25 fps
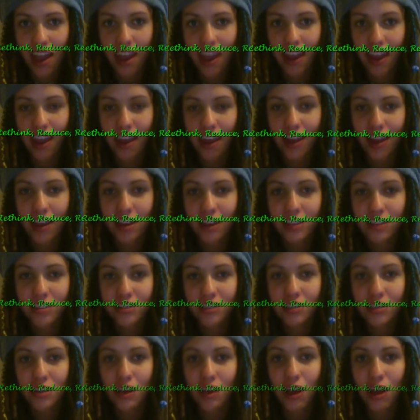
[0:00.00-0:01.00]
and
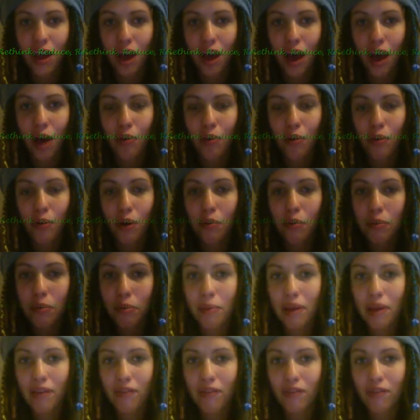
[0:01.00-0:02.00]
I'll probably
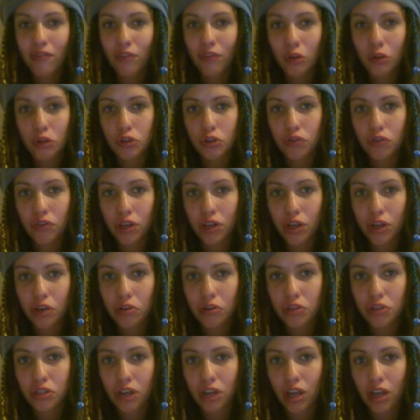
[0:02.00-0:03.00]
make future
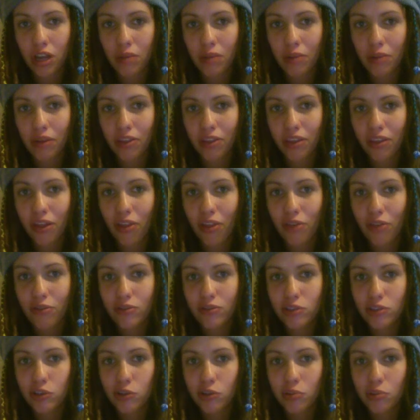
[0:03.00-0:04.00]
videos talking about the other
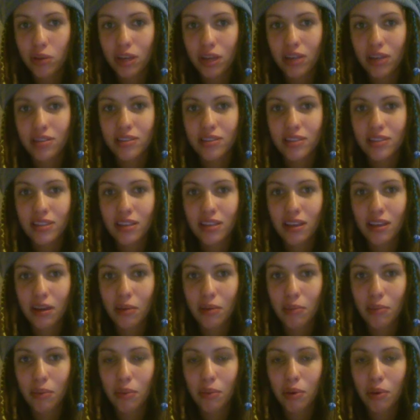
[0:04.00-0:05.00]
two because
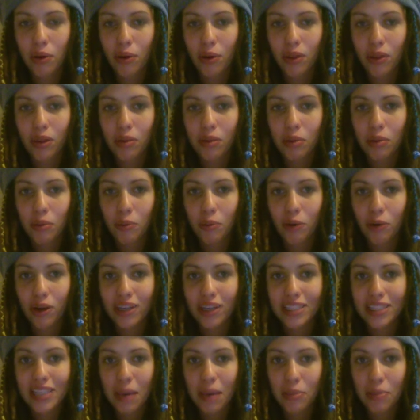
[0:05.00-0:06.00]
maybe go a little bit more
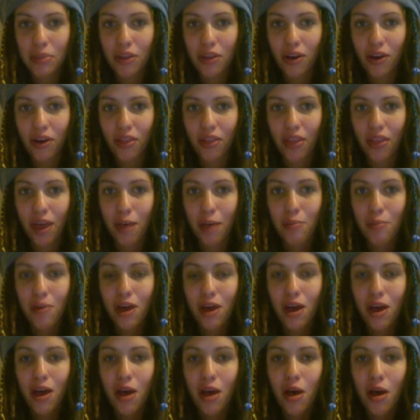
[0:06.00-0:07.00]
in depth on them,
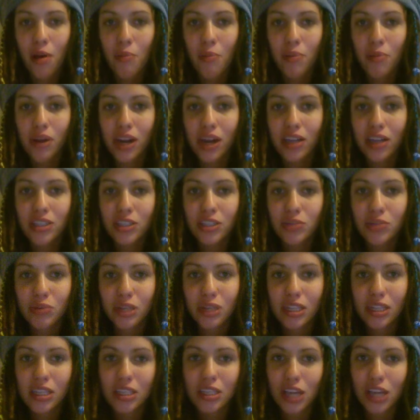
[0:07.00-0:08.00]
but I just
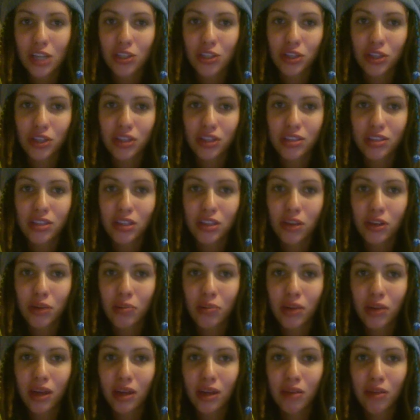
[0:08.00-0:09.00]
wanted to touch on this a little
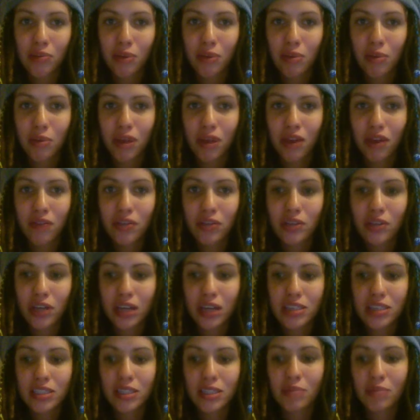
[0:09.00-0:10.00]
bit and maybe give you
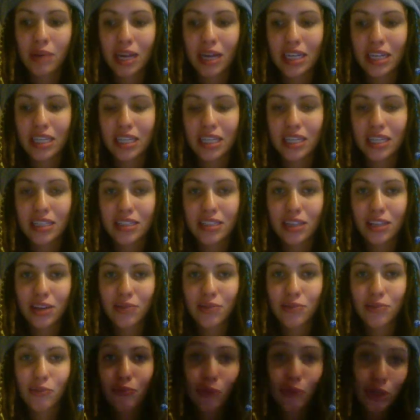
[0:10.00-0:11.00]
guys some ideas on
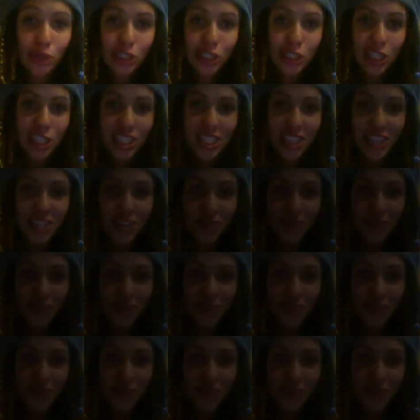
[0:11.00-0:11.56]
important to me.